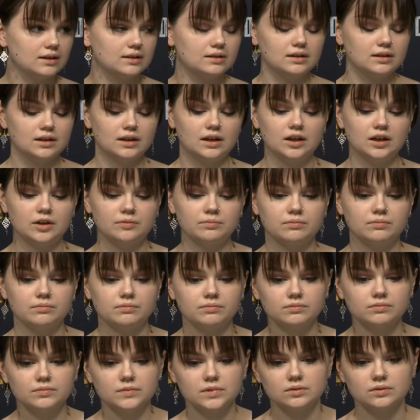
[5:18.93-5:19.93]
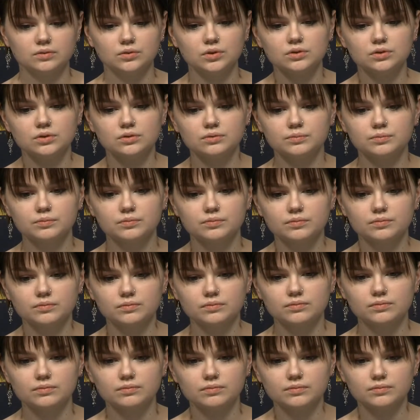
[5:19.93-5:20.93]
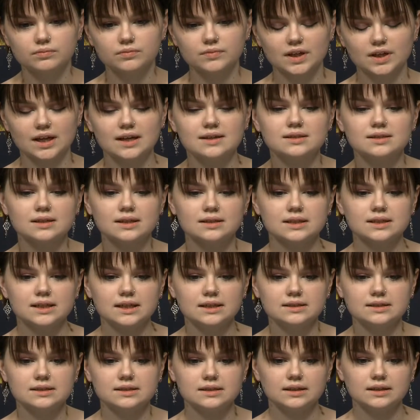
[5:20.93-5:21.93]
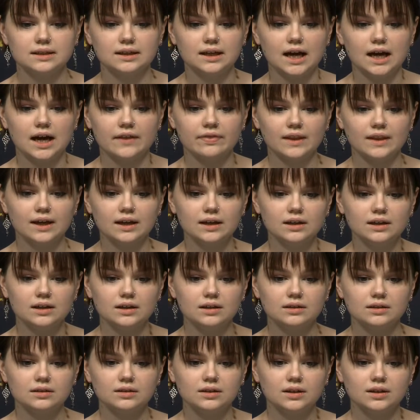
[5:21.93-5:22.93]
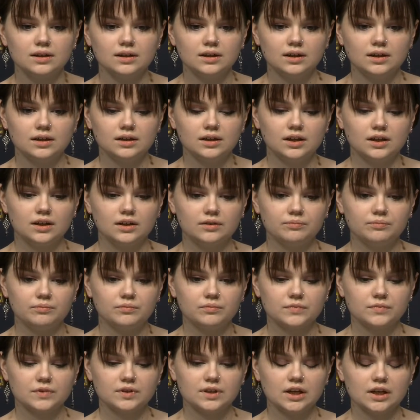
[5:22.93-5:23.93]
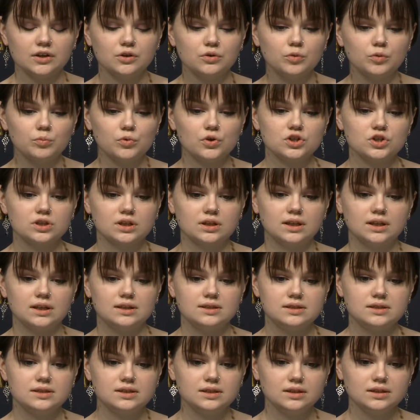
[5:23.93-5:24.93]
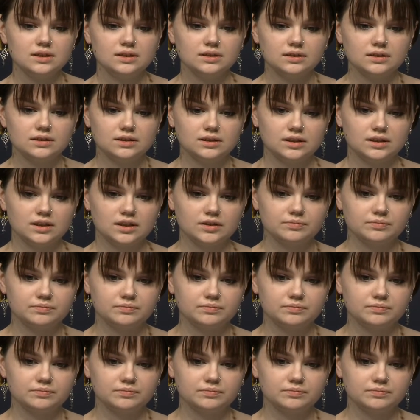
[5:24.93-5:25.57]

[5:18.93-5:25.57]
This is a new peaceful movement supporting peace.